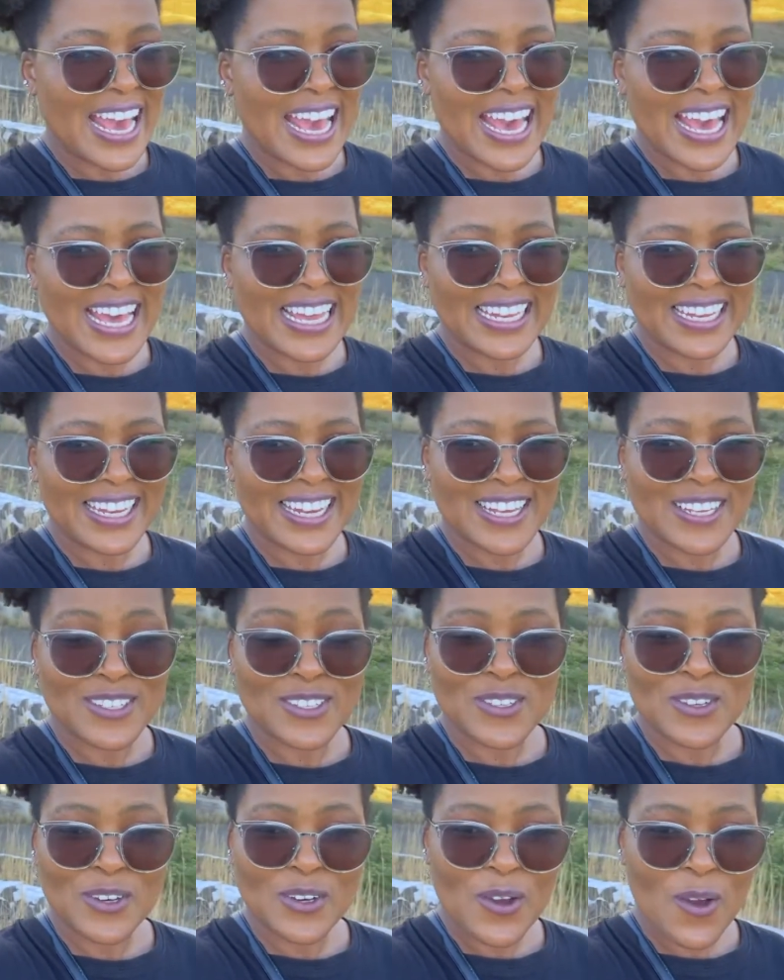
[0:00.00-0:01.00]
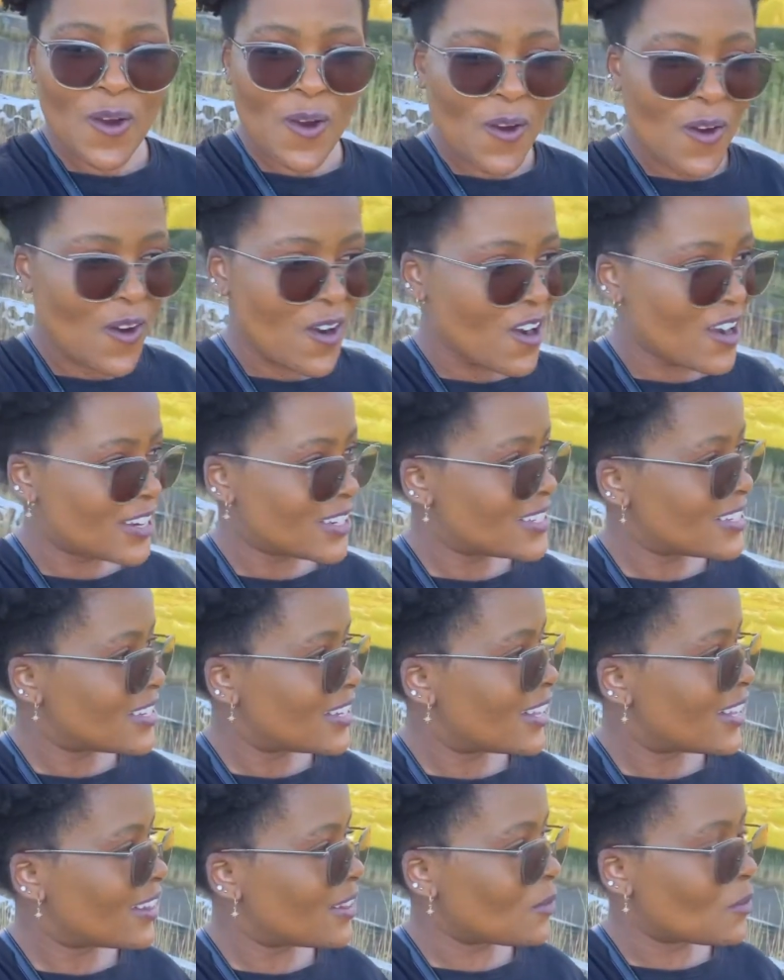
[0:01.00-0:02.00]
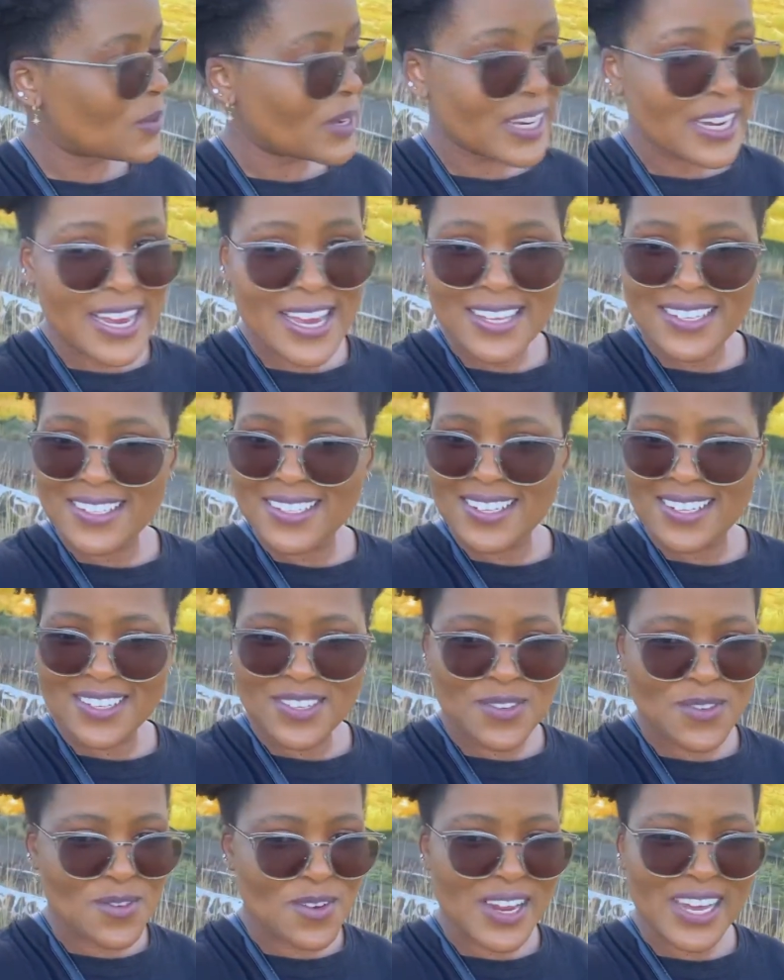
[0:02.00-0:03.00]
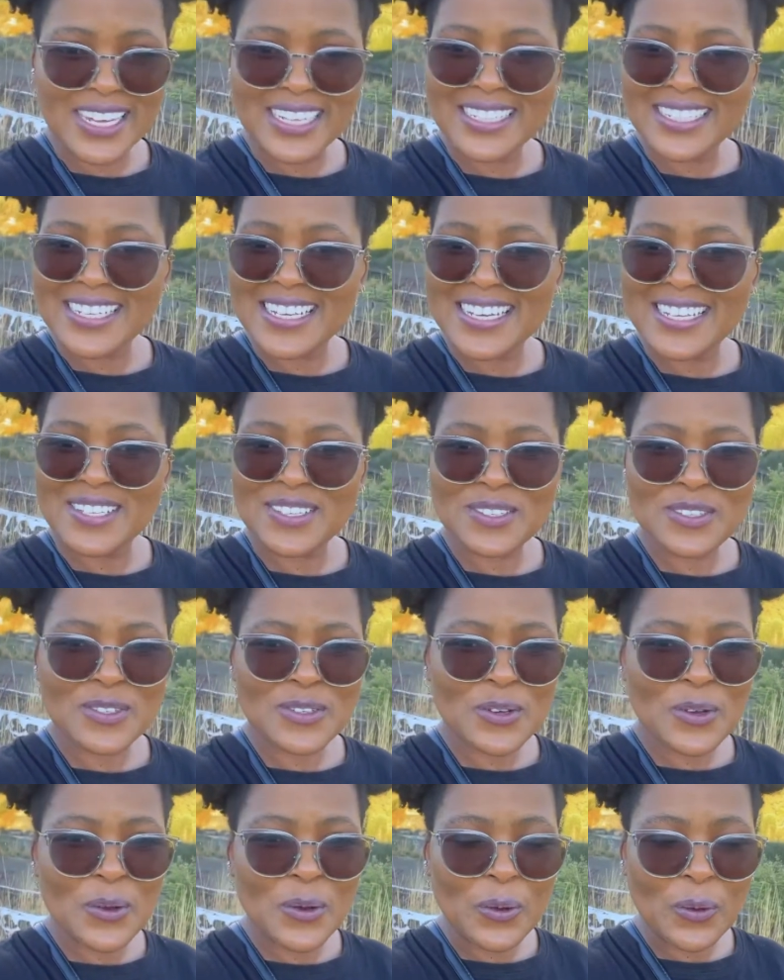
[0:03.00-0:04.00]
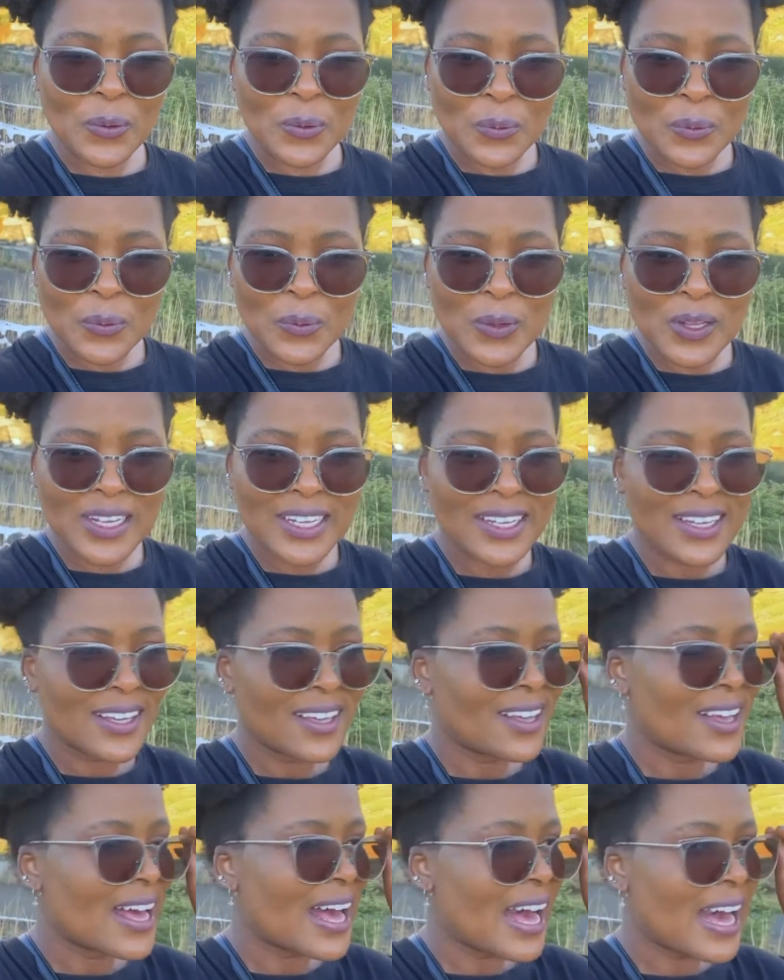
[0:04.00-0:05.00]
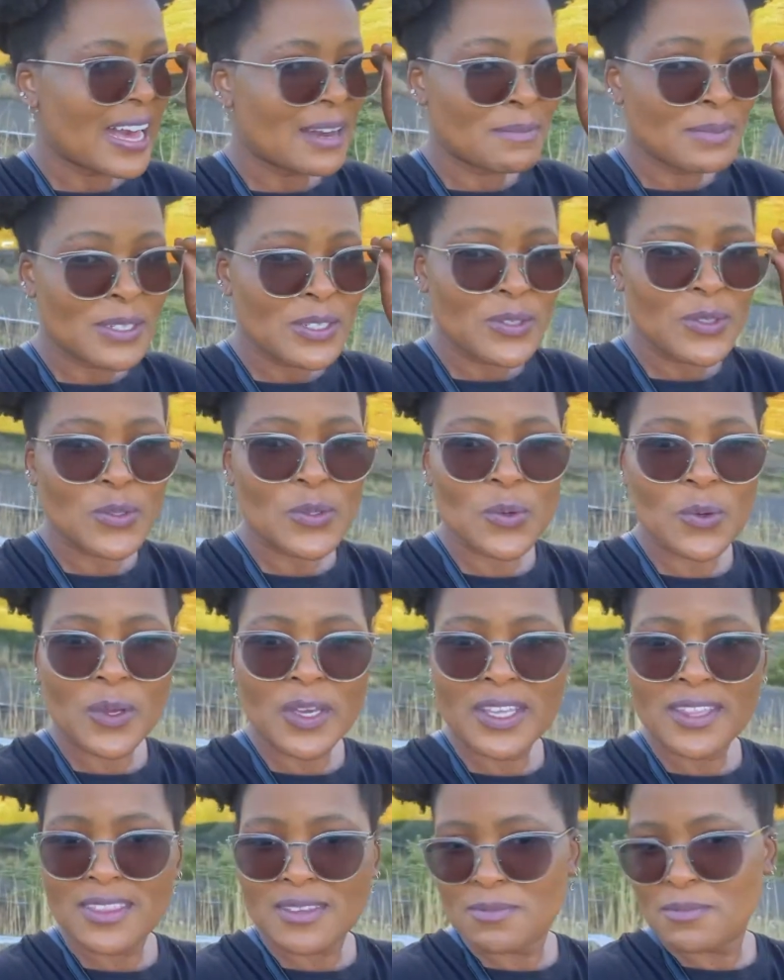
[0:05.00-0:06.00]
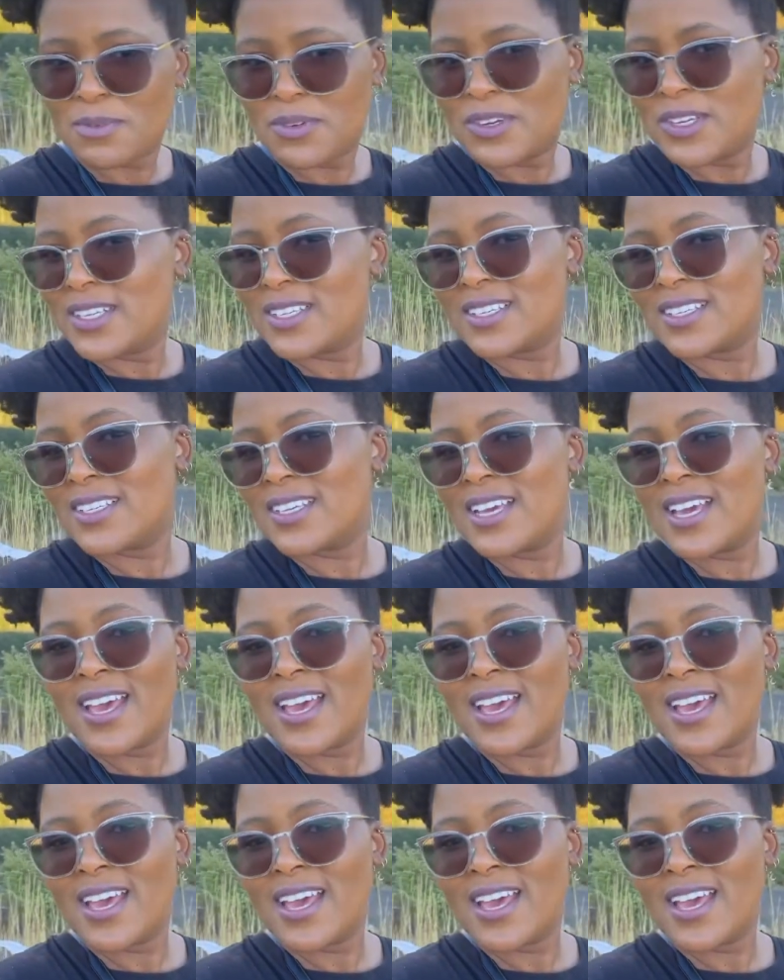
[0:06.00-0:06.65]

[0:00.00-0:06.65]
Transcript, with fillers: and it's not hot the weather is just right it's cool i'm enjoying the breeze